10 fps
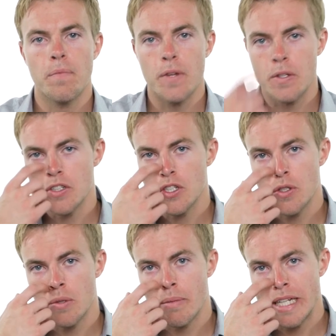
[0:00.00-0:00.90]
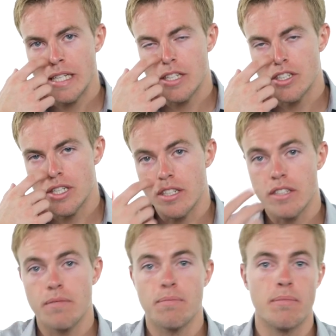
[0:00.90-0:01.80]
So, as you know, many
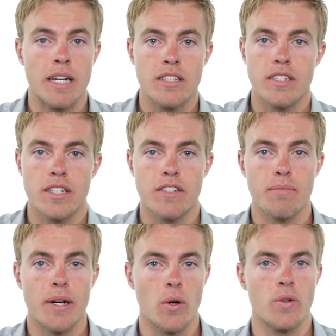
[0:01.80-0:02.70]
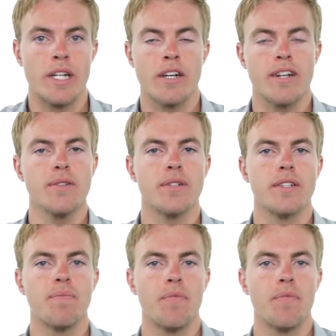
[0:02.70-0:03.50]
teachings, myself, my own included,